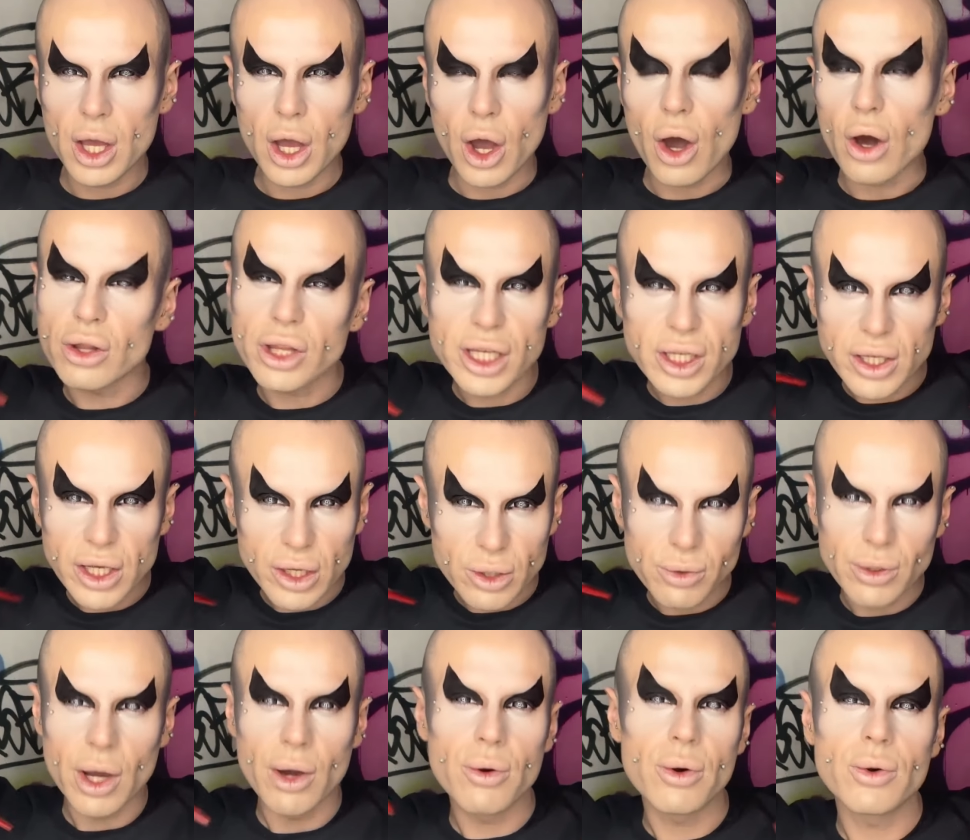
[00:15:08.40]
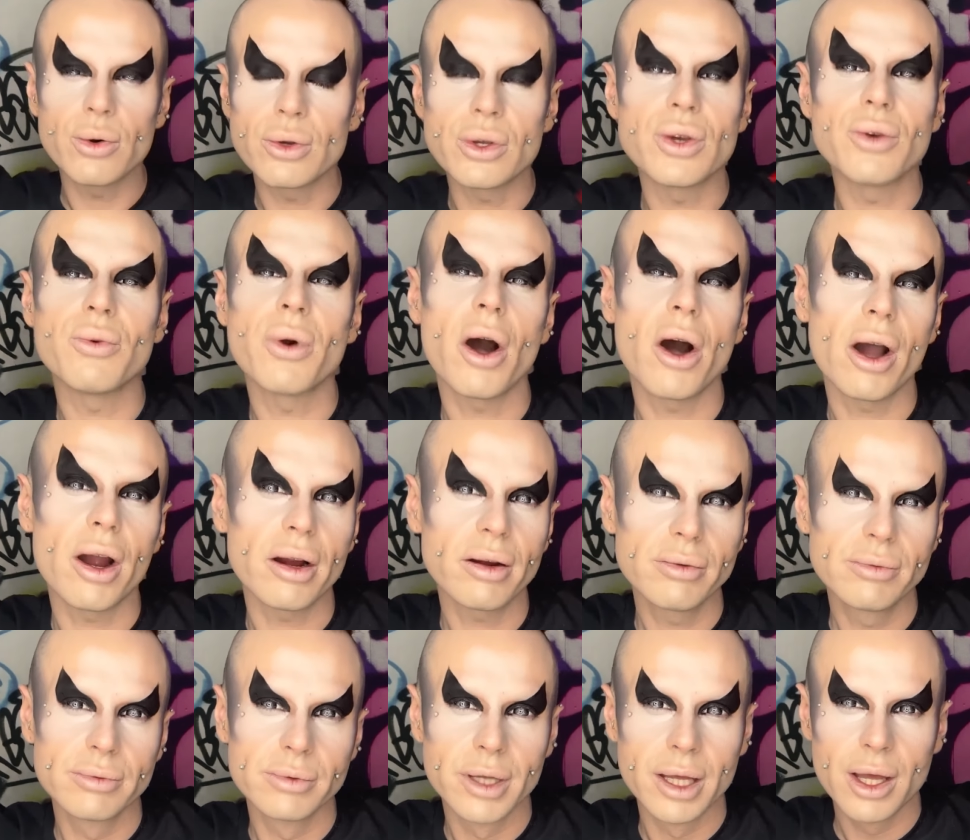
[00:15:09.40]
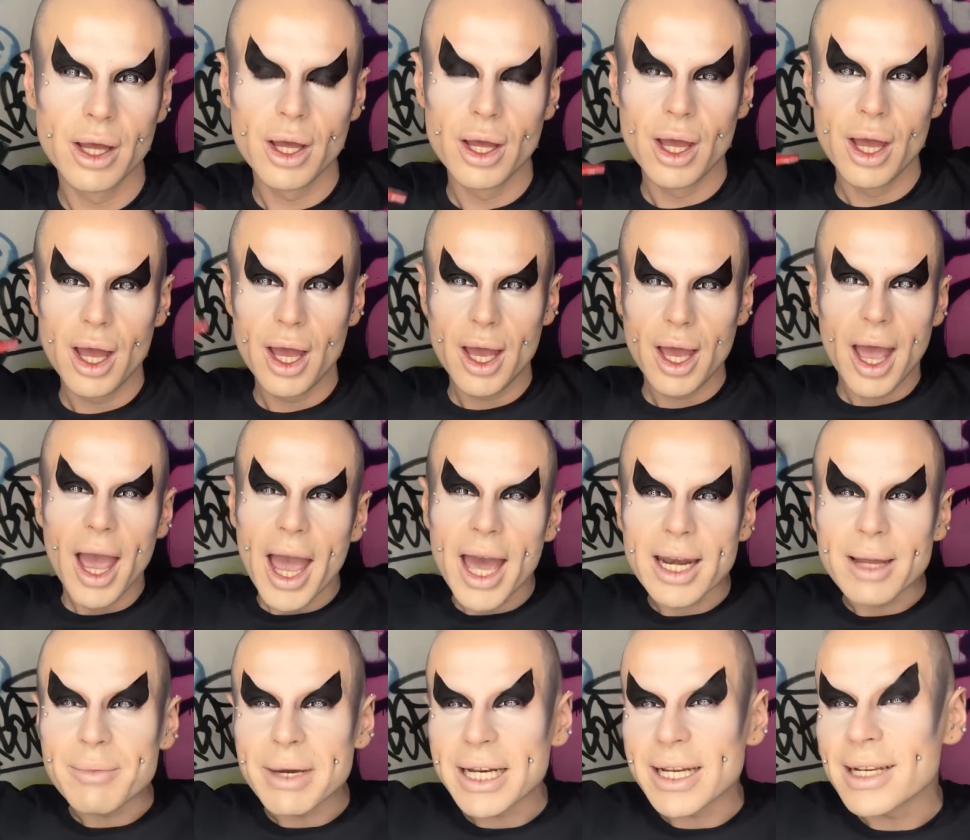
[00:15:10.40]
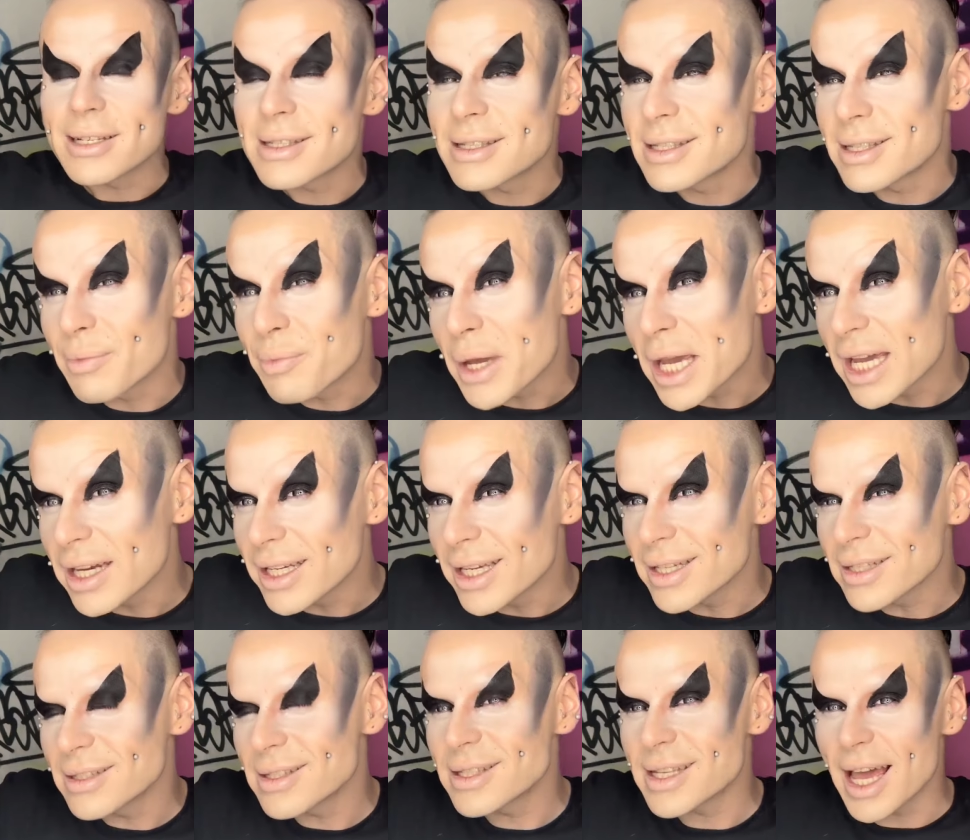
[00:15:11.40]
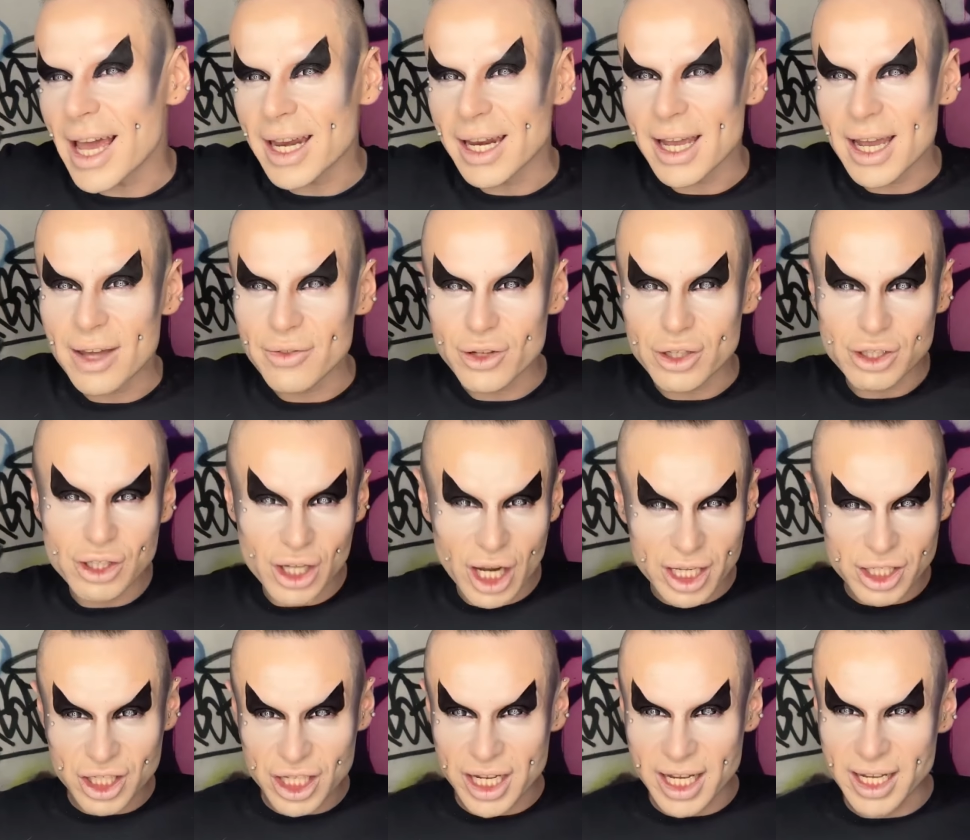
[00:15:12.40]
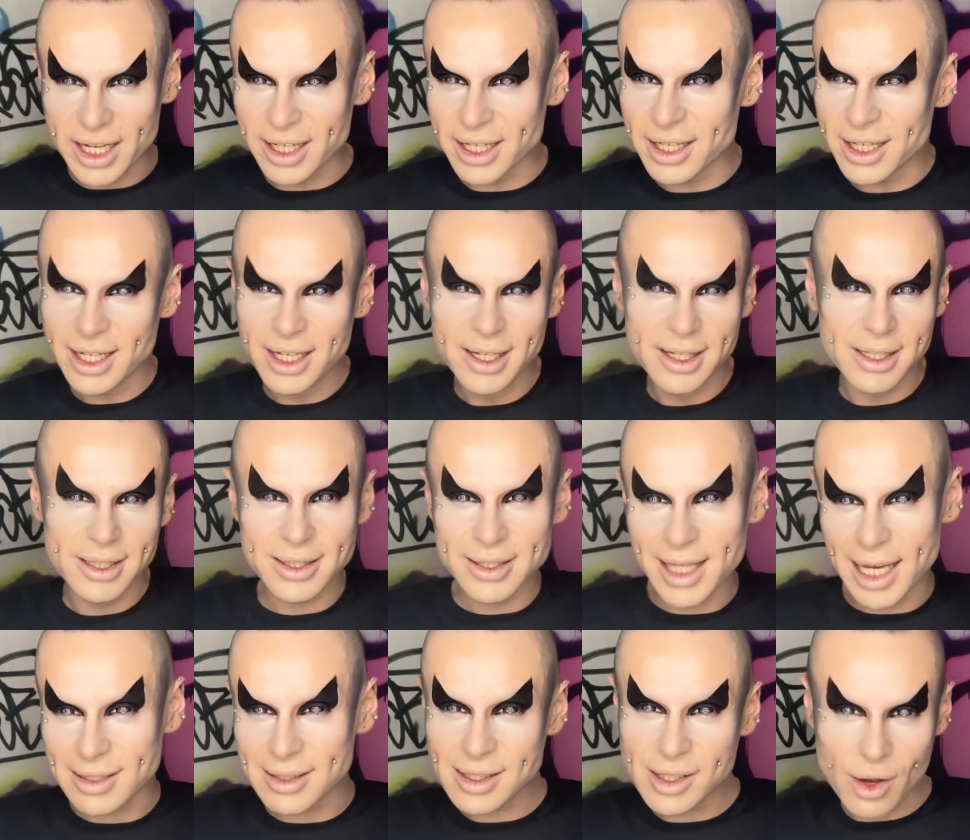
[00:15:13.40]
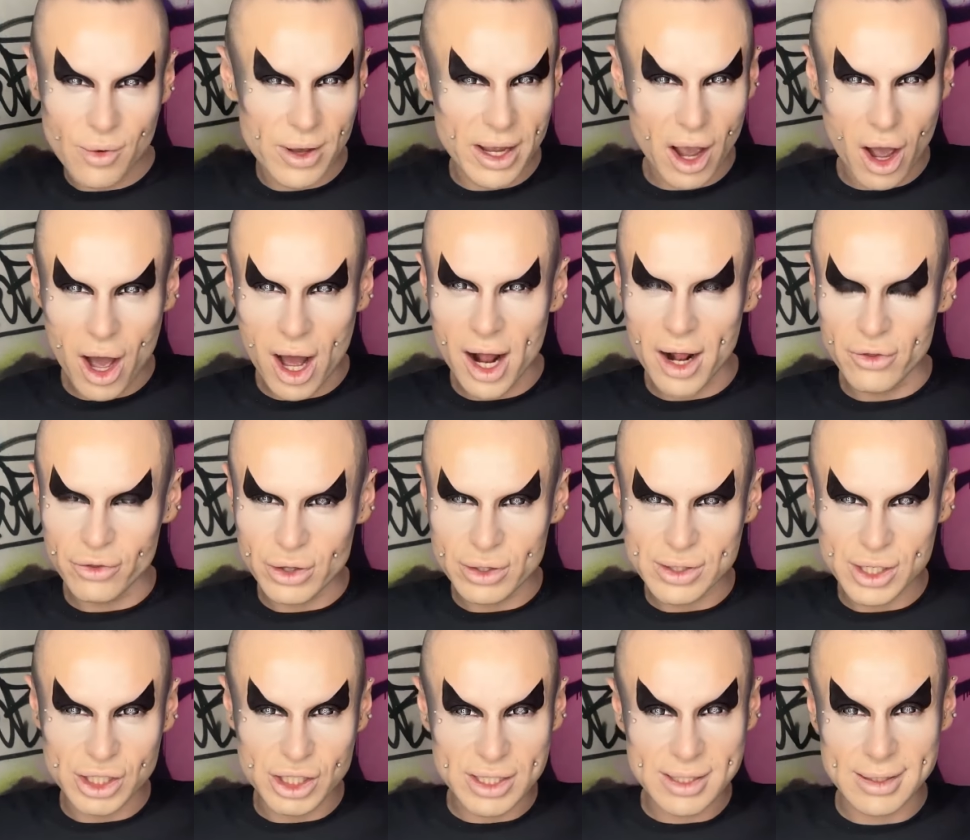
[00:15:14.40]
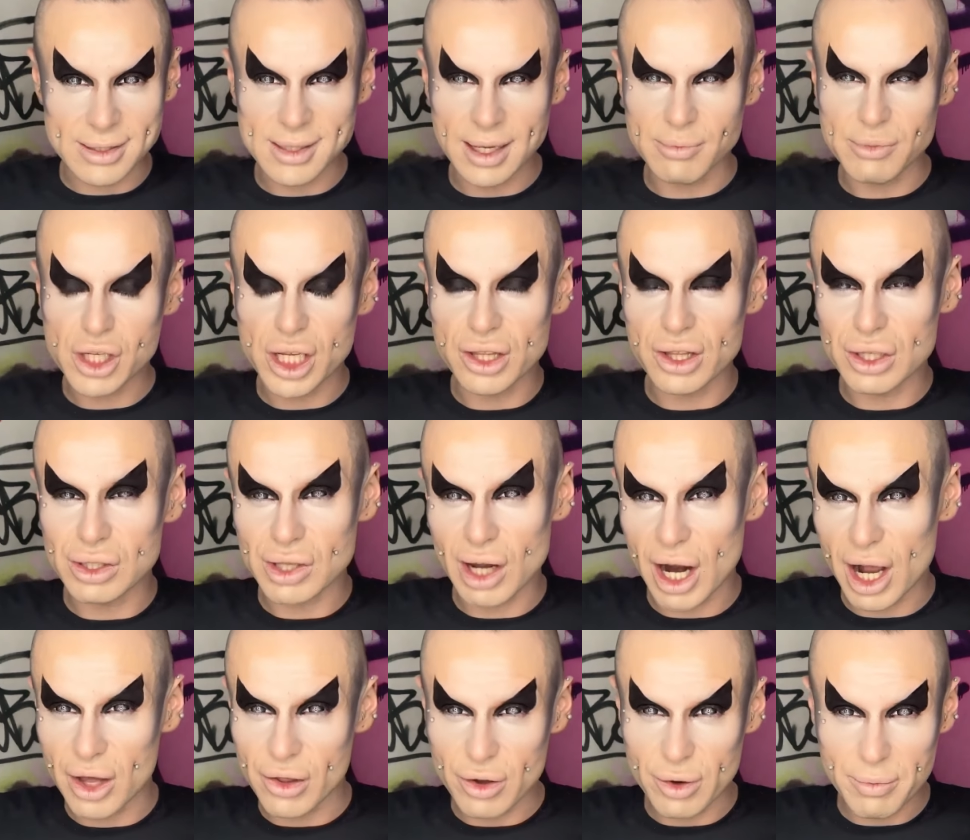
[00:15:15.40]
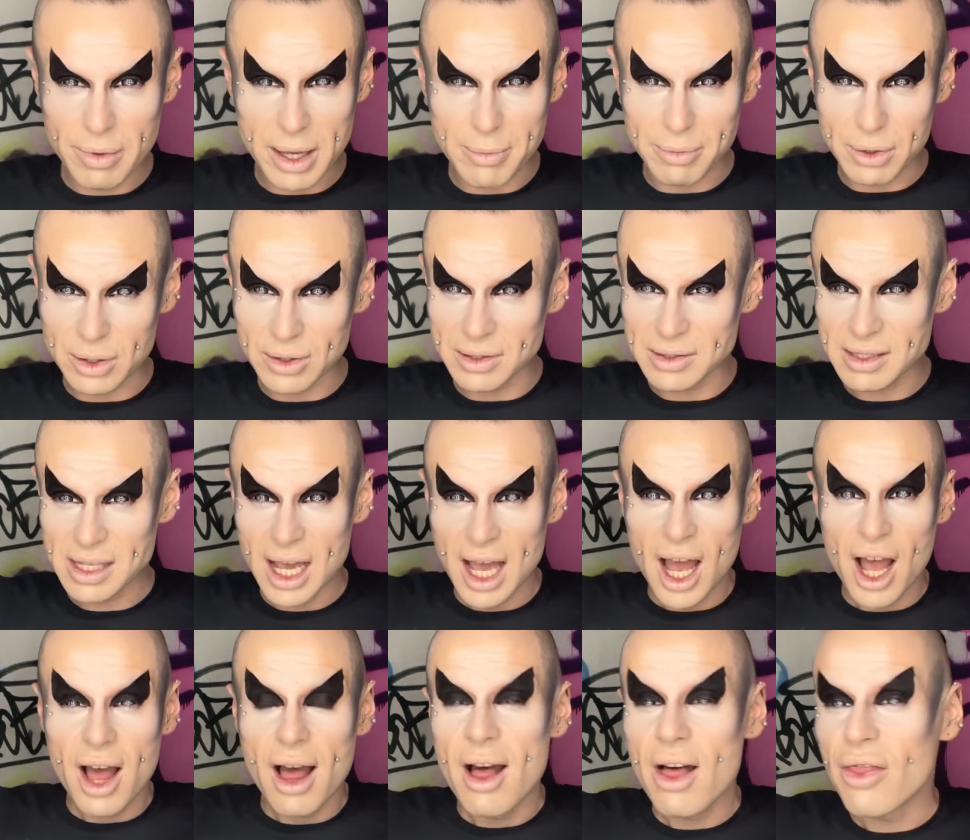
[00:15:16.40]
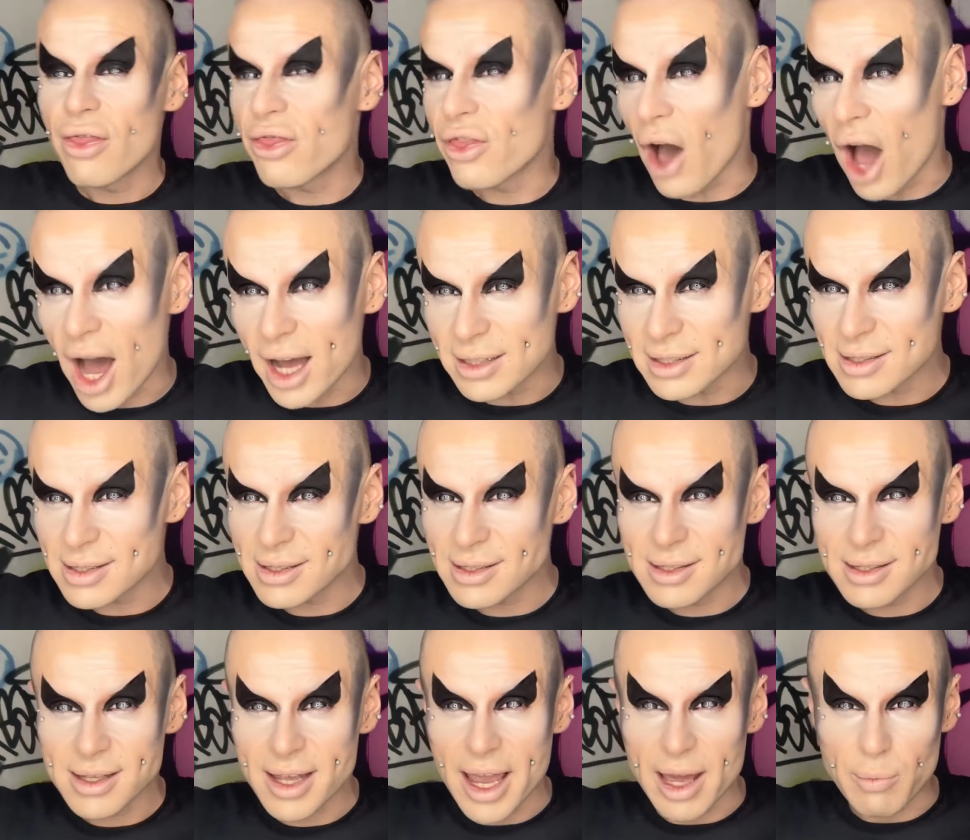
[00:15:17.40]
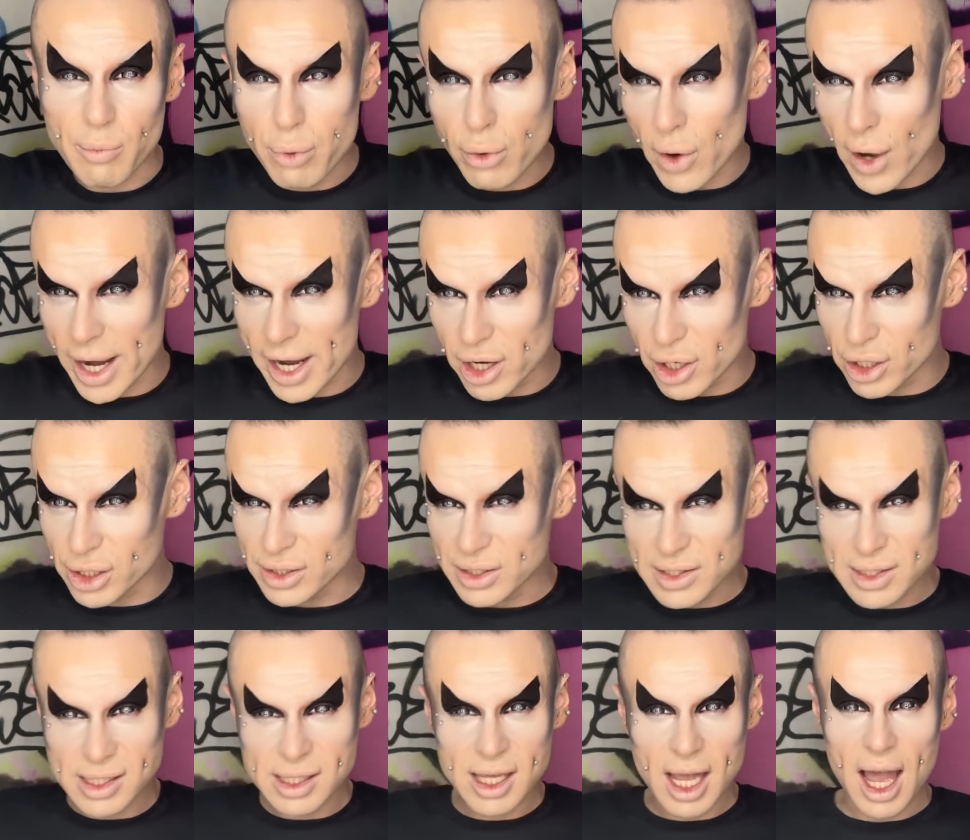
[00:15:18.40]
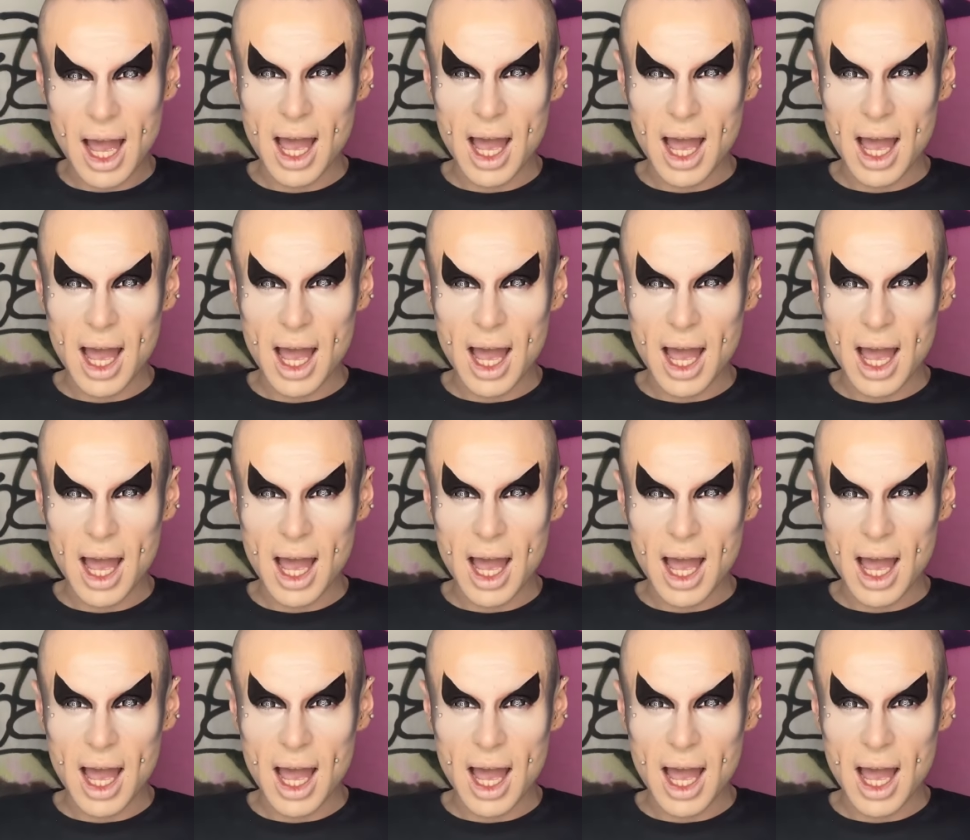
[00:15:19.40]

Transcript: only you know who you are. Anybody else's opinions, any other judging that's going on, those are just assumptions. Those are other people's thoughts and prayers.